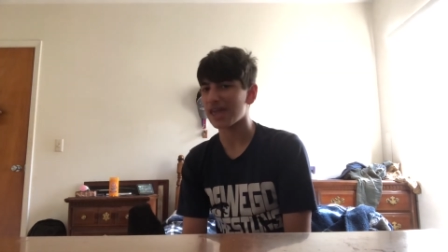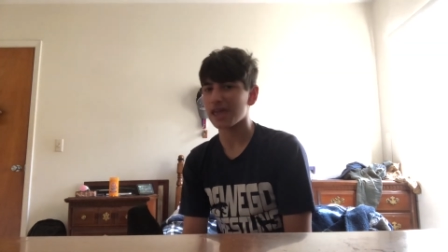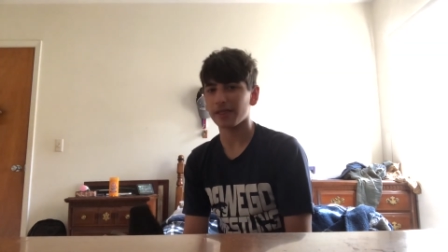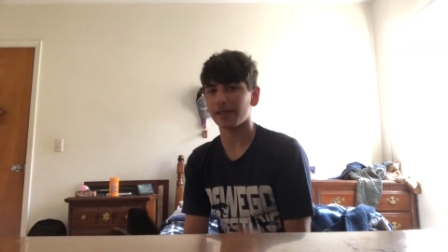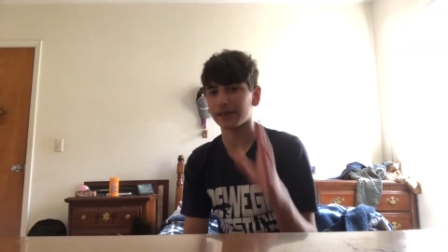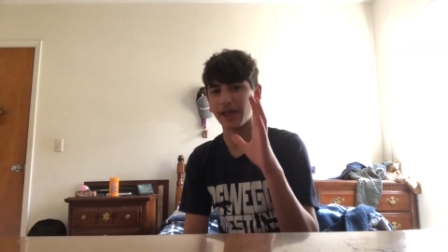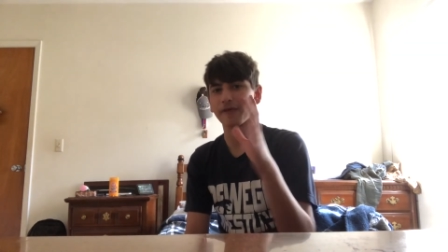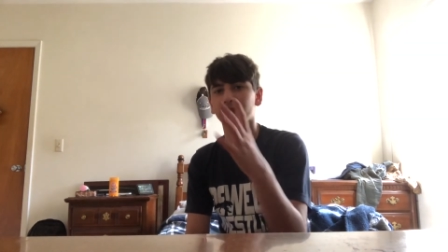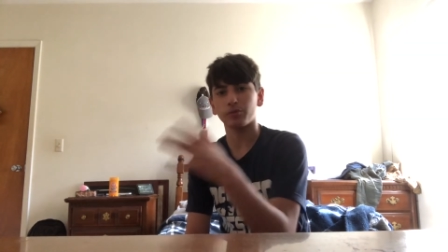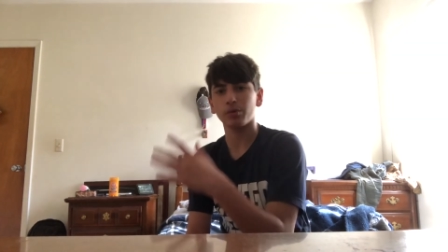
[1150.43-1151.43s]
like
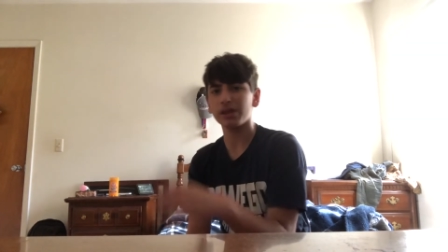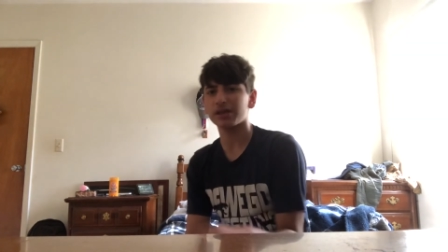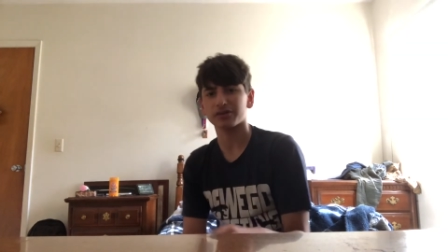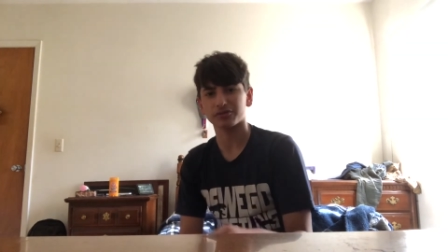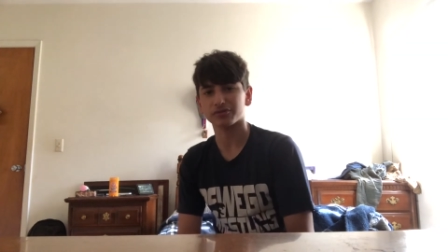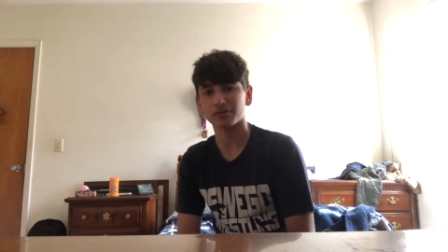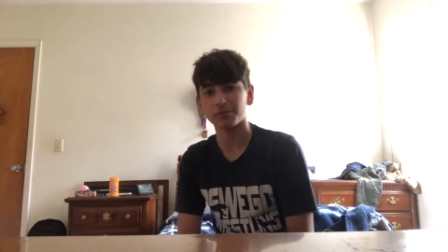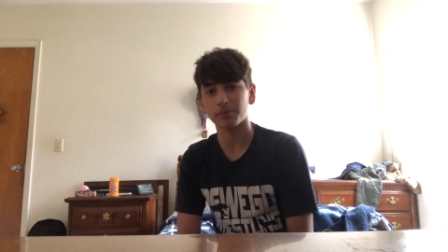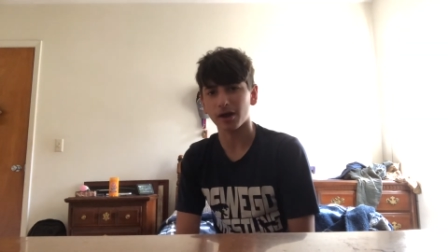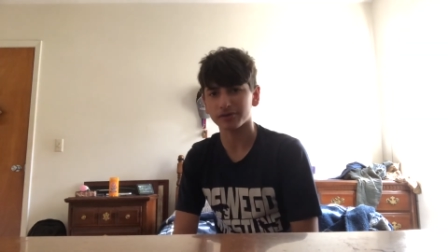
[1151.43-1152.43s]
every week, because there's some
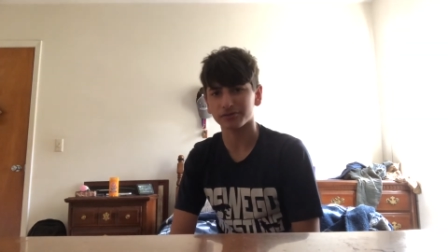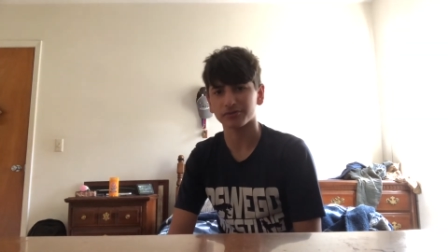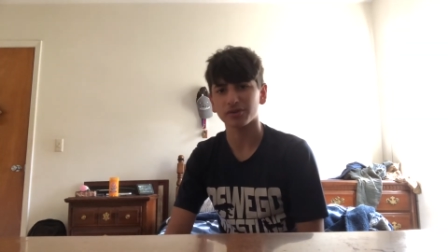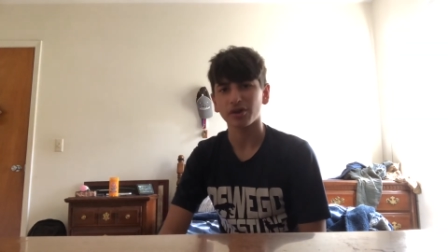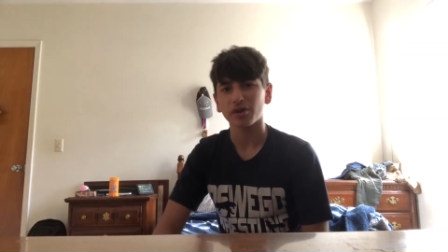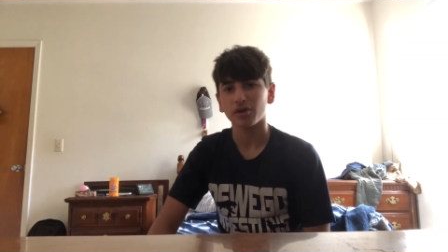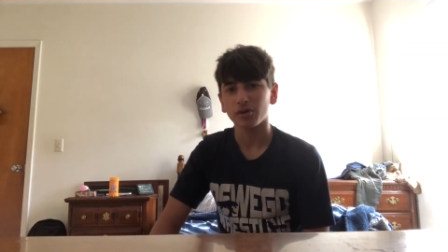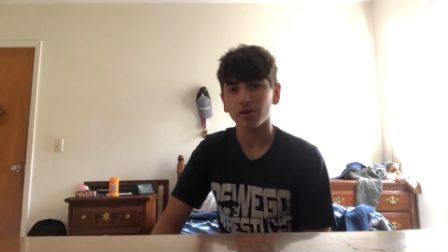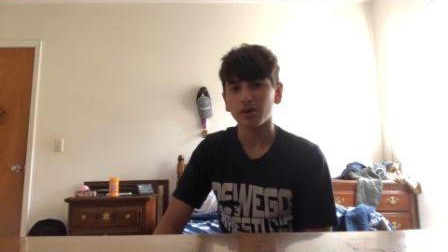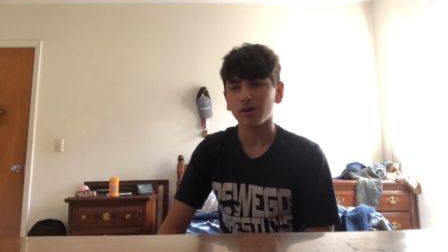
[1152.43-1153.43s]
boxers,
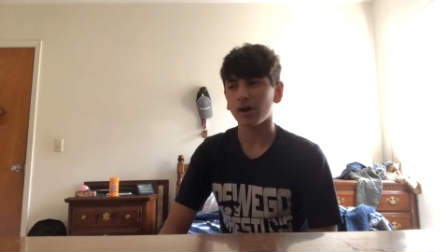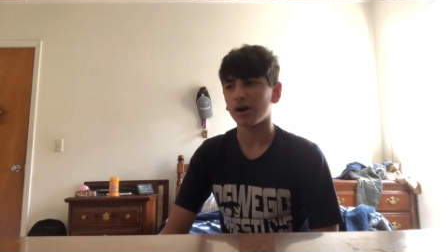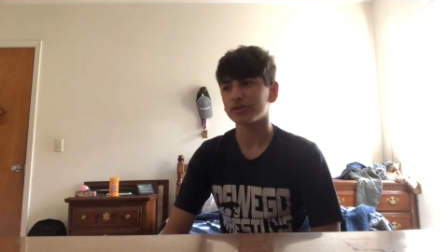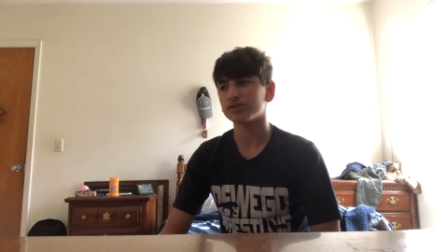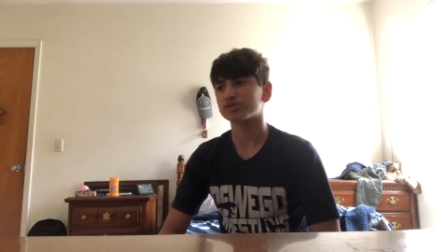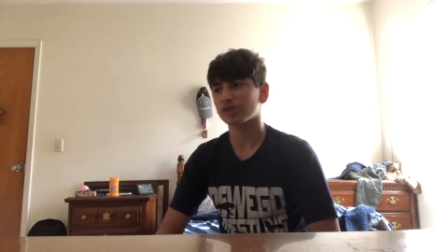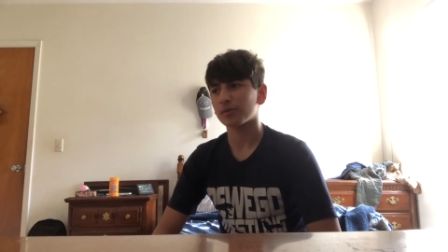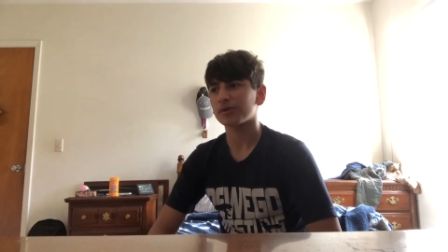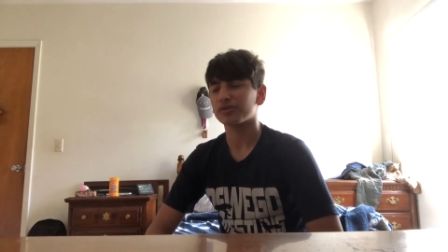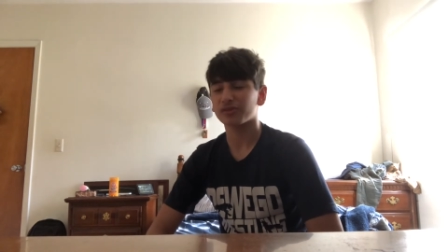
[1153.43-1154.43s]
usually
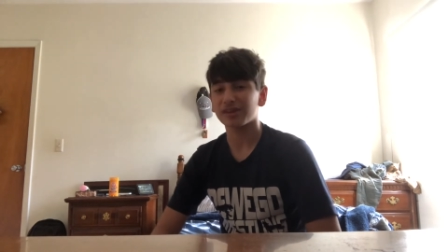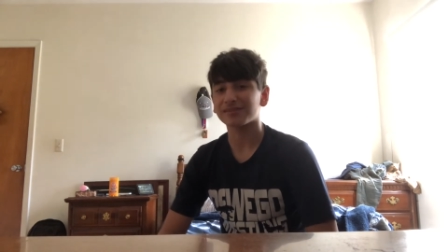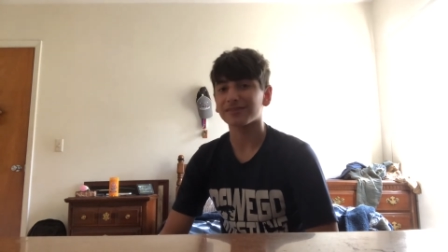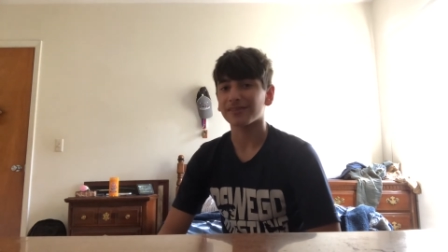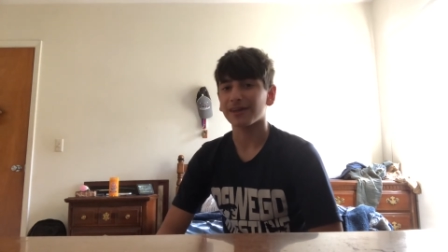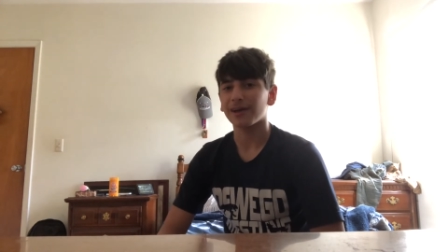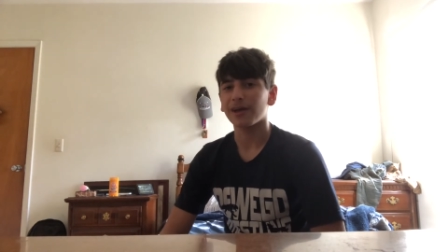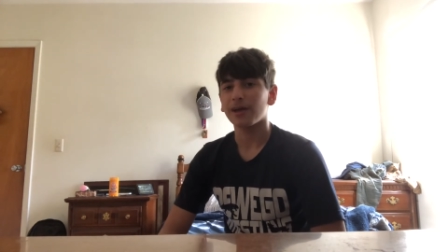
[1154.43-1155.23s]
once you get to the